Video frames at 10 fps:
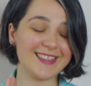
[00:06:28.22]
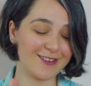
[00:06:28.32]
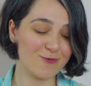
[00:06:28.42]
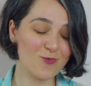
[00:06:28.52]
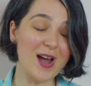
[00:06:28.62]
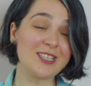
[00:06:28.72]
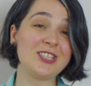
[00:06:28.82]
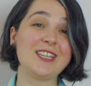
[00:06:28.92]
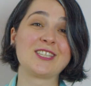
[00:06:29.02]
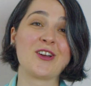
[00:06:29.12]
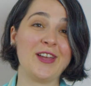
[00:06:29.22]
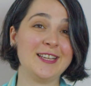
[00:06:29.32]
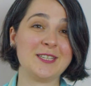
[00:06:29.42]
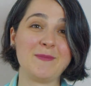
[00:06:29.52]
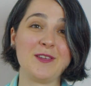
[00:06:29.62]
The watch is
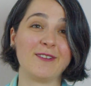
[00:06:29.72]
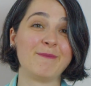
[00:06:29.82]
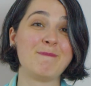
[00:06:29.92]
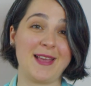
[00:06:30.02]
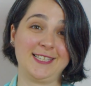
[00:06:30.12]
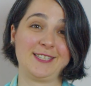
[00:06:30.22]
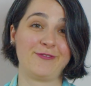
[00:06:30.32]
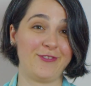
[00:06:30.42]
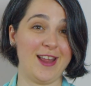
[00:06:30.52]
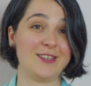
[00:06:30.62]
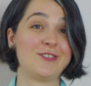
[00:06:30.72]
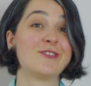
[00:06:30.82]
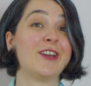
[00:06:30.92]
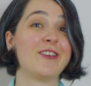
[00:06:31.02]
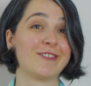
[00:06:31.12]
going to be your best friend
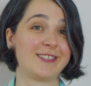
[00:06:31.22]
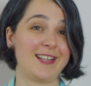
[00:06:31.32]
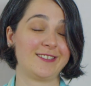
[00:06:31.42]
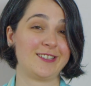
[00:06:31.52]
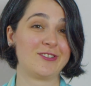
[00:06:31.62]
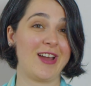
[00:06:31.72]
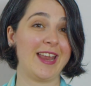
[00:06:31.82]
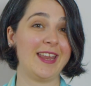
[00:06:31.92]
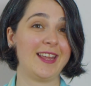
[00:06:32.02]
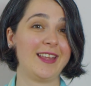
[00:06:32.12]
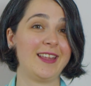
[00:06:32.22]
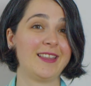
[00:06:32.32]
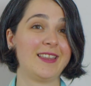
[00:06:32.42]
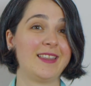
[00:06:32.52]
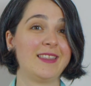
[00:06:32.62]
during your CELTA training,
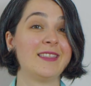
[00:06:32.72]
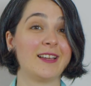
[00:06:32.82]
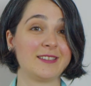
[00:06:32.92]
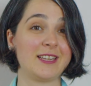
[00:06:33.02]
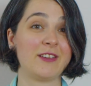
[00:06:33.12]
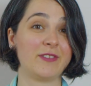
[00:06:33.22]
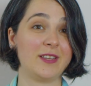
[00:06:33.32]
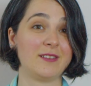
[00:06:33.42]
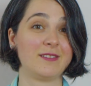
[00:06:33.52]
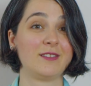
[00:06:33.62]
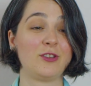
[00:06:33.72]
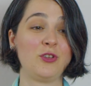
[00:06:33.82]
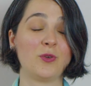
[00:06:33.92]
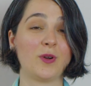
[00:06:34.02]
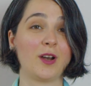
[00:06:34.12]
not even
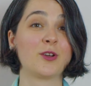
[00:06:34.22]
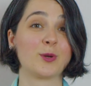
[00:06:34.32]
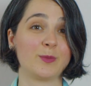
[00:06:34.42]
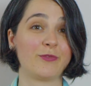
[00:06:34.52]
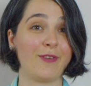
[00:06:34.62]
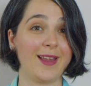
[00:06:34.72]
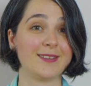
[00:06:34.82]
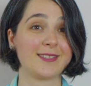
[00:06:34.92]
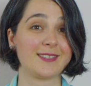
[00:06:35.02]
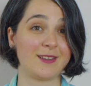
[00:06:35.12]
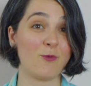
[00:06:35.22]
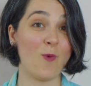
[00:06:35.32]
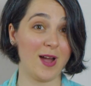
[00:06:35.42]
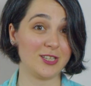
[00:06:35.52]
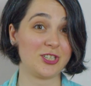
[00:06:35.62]
your group friends. The
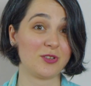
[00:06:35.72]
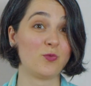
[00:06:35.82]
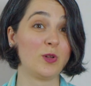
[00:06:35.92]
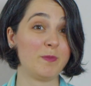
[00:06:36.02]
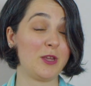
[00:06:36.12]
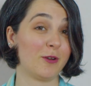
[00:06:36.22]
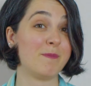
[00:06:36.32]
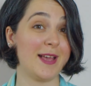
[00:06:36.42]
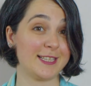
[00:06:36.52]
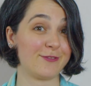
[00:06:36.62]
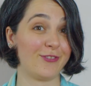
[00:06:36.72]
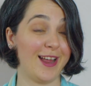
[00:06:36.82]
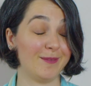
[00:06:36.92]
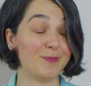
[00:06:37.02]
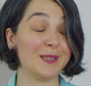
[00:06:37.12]
watch will be your best
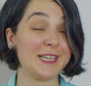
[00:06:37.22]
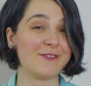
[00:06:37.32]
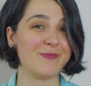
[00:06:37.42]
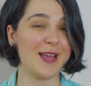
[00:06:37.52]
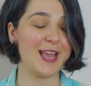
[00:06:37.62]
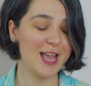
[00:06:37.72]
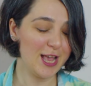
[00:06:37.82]
friend, believe me.